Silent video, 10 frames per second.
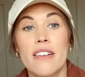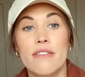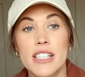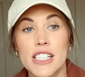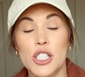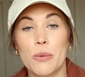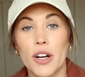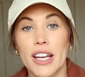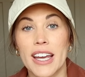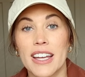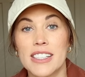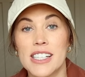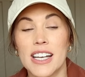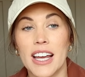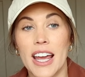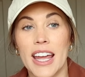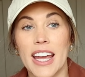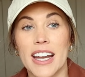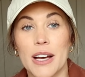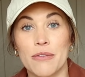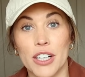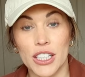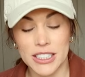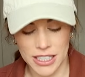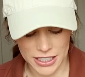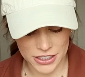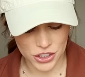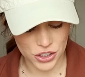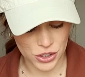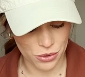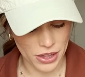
vintage market, and I'm very excited to do